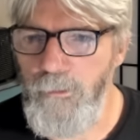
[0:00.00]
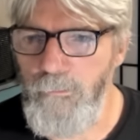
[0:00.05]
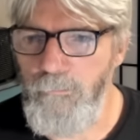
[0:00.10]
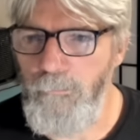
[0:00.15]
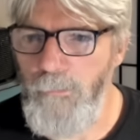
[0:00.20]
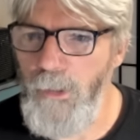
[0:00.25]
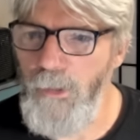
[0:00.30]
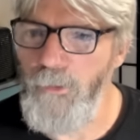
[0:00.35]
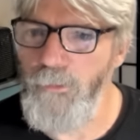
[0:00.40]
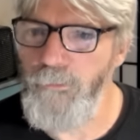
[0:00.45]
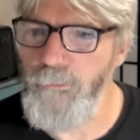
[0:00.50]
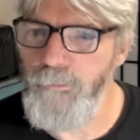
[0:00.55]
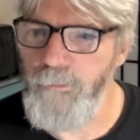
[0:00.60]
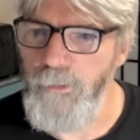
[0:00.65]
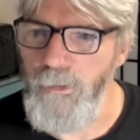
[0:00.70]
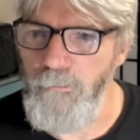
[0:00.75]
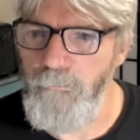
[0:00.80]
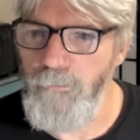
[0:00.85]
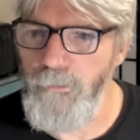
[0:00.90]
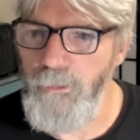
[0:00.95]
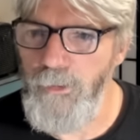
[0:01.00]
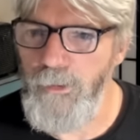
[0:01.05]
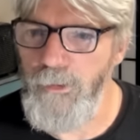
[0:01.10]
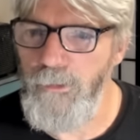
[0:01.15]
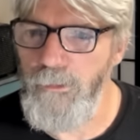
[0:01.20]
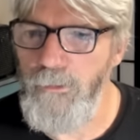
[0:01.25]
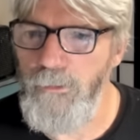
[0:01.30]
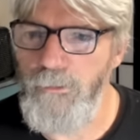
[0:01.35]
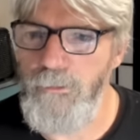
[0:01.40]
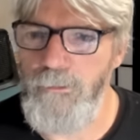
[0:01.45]
Miles
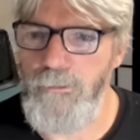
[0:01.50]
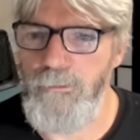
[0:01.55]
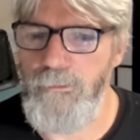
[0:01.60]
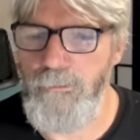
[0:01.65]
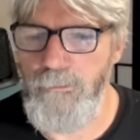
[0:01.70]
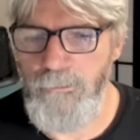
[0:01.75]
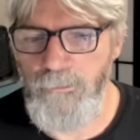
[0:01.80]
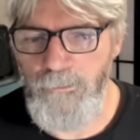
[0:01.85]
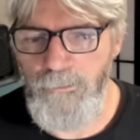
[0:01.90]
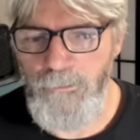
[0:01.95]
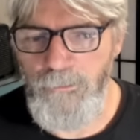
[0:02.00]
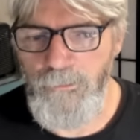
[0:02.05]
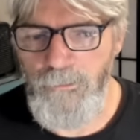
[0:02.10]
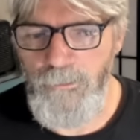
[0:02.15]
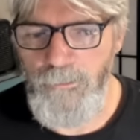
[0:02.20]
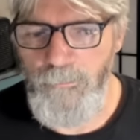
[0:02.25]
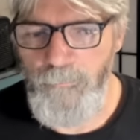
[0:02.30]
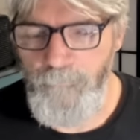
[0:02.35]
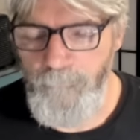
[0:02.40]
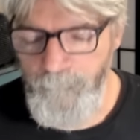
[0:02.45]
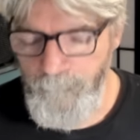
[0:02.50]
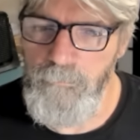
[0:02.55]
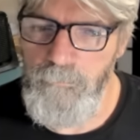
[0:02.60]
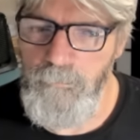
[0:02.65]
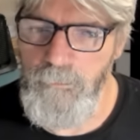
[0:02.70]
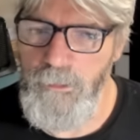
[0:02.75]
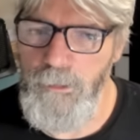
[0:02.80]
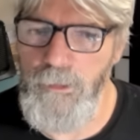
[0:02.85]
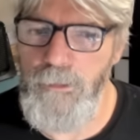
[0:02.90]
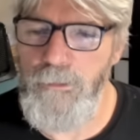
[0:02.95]
Coverdale.
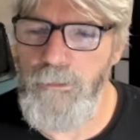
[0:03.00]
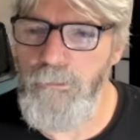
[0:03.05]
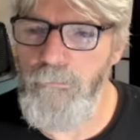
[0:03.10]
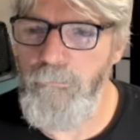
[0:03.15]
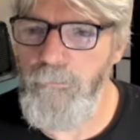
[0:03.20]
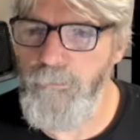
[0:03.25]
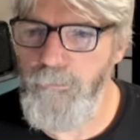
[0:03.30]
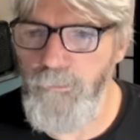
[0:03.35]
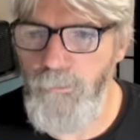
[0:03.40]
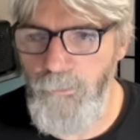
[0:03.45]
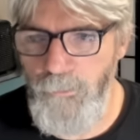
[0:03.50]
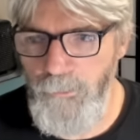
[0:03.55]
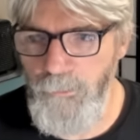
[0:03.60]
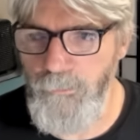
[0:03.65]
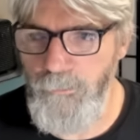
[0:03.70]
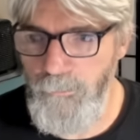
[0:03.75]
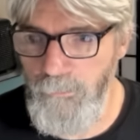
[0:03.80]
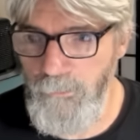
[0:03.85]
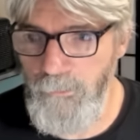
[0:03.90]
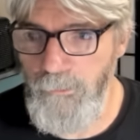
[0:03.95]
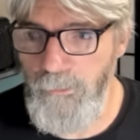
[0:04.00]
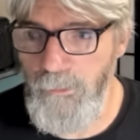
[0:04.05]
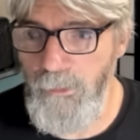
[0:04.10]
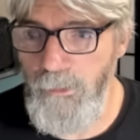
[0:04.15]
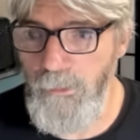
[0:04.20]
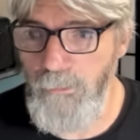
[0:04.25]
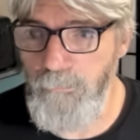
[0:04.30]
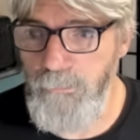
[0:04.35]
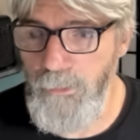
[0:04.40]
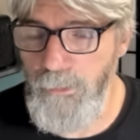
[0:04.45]
England was going through a
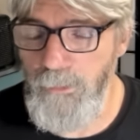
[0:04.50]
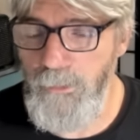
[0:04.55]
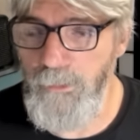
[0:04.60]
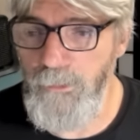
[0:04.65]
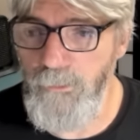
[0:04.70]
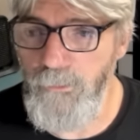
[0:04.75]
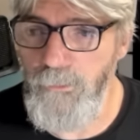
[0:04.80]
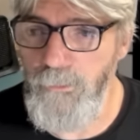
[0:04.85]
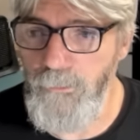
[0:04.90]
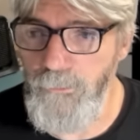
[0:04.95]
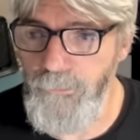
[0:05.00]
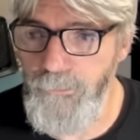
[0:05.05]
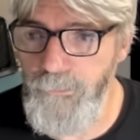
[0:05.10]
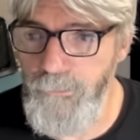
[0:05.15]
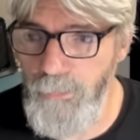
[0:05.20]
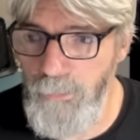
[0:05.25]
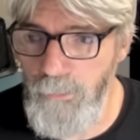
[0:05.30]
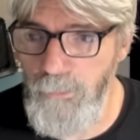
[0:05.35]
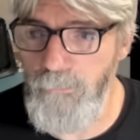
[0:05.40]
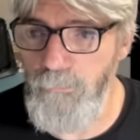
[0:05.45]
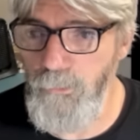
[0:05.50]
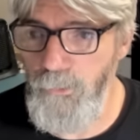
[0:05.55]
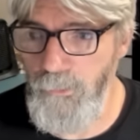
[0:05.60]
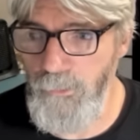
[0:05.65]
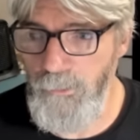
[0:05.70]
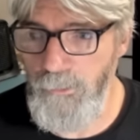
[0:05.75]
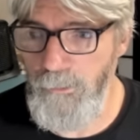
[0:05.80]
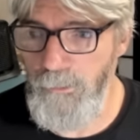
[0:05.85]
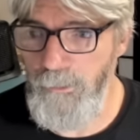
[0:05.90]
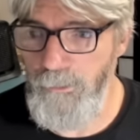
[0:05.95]
lot of political
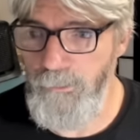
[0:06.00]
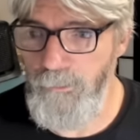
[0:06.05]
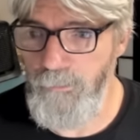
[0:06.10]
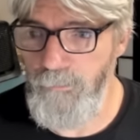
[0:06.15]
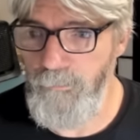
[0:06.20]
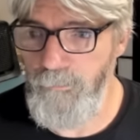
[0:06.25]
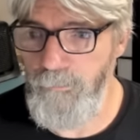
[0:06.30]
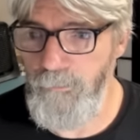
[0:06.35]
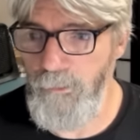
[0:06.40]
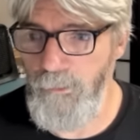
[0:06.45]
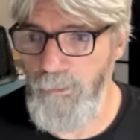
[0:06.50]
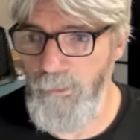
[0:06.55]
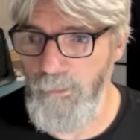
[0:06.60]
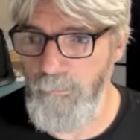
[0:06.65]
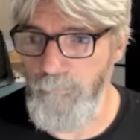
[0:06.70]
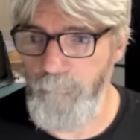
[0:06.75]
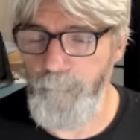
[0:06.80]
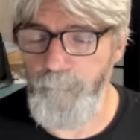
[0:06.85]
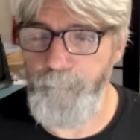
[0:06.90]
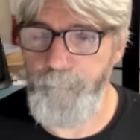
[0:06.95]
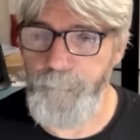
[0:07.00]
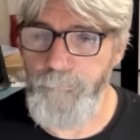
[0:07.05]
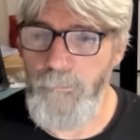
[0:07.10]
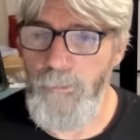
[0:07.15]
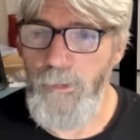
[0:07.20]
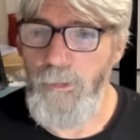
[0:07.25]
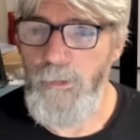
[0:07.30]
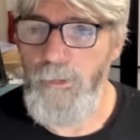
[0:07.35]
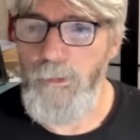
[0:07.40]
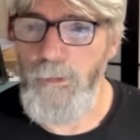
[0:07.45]
turmoil at this time.
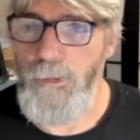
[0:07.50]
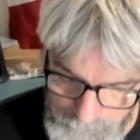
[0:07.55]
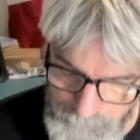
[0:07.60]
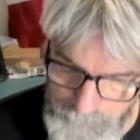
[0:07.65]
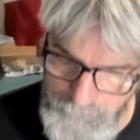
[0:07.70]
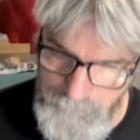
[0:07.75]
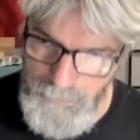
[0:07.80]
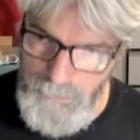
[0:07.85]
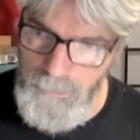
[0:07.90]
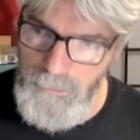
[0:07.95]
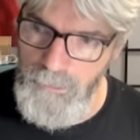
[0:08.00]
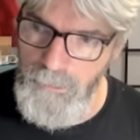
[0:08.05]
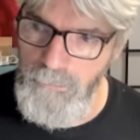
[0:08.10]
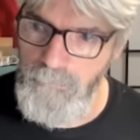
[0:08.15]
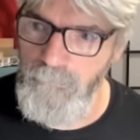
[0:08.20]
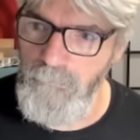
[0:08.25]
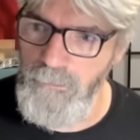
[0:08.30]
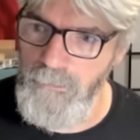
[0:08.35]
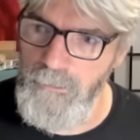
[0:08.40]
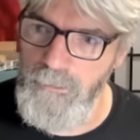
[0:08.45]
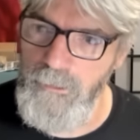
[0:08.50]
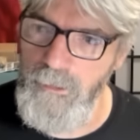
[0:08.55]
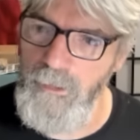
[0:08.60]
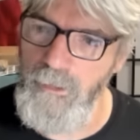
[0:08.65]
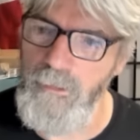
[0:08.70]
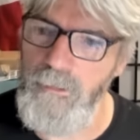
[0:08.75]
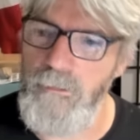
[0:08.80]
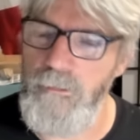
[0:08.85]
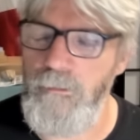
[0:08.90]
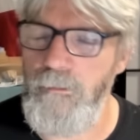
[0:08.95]
King Henry
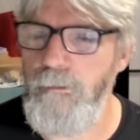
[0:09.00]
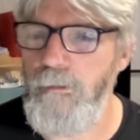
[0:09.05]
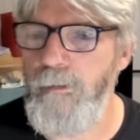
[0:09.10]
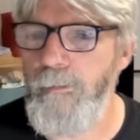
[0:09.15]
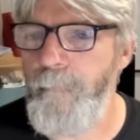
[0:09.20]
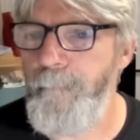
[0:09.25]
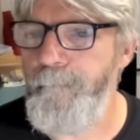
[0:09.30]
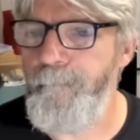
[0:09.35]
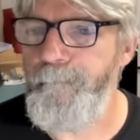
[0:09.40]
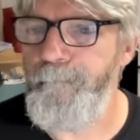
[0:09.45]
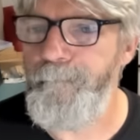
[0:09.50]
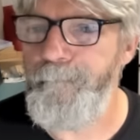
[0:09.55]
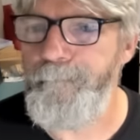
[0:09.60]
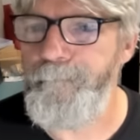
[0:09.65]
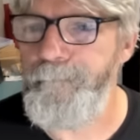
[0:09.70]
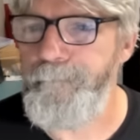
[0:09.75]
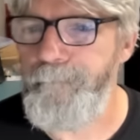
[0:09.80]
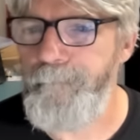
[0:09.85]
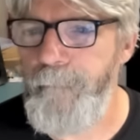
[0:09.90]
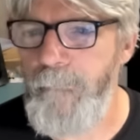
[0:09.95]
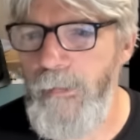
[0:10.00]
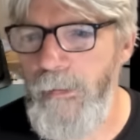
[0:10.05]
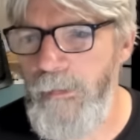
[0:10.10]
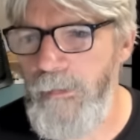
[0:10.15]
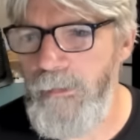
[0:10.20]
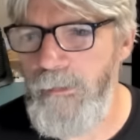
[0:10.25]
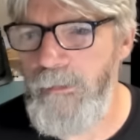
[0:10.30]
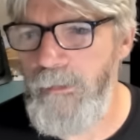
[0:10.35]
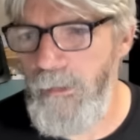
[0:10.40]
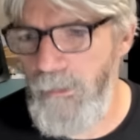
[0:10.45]
VIII,
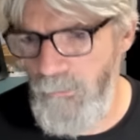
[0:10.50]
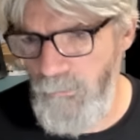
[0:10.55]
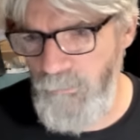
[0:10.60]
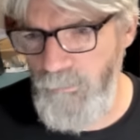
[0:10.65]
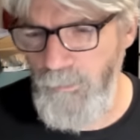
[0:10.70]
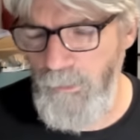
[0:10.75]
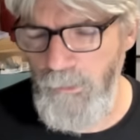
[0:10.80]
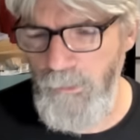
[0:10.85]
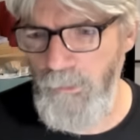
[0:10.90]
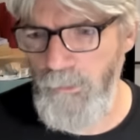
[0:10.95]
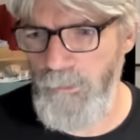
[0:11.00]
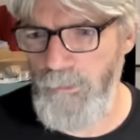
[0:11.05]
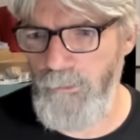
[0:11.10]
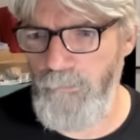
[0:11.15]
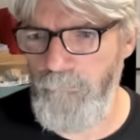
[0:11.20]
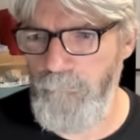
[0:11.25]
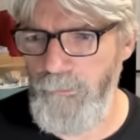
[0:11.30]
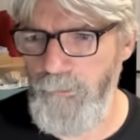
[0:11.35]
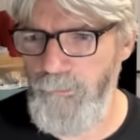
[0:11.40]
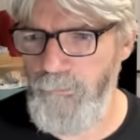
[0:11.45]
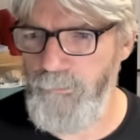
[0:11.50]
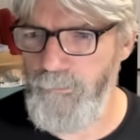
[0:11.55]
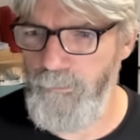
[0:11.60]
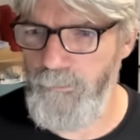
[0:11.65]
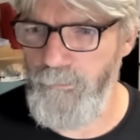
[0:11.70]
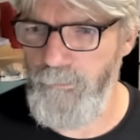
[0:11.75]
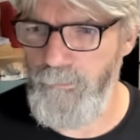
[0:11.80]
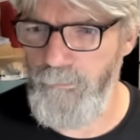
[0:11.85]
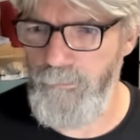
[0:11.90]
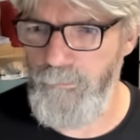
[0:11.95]
he had secular
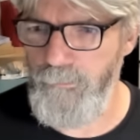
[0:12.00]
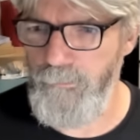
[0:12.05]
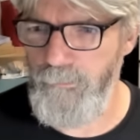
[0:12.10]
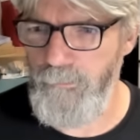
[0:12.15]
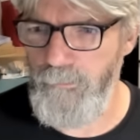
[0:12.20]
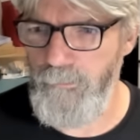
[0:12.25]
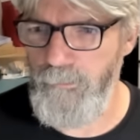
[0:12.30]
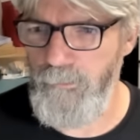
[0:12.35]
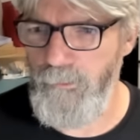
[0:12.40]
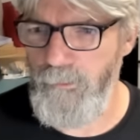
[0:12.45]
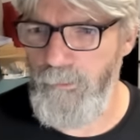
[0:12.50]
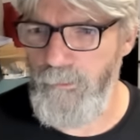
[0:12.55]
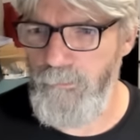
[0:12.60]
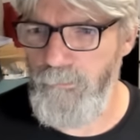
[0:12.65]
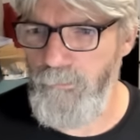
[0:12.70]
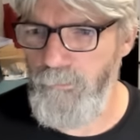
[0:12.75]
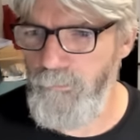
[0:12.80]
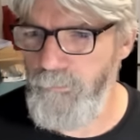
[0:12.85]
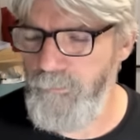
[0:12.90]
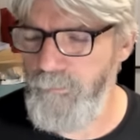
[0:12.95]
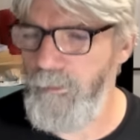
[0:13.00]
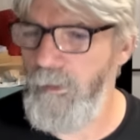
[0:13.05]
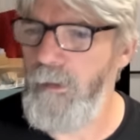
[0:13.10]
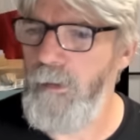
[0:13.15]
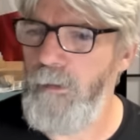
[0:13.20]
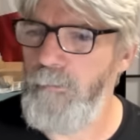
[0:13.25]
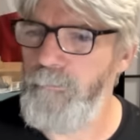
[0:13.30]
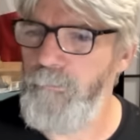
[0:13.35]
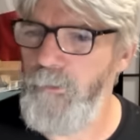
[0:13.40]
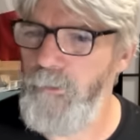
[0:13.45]
reasons to set
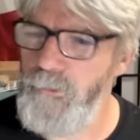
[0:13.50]
up the